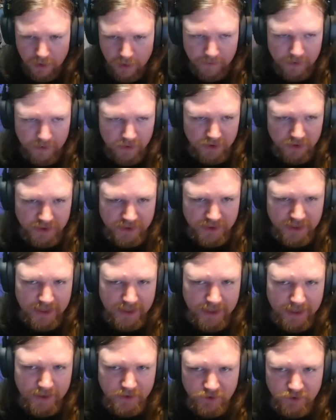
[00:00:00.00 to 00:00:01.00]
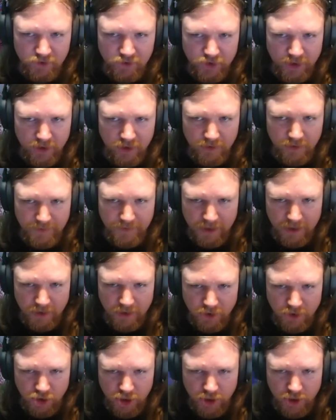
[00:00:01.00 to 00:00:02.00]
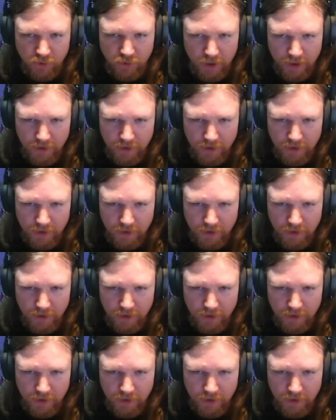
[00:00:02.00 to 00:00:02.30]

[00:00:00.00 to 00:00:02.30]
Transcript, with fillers: Because that is a trade hub in Genoa.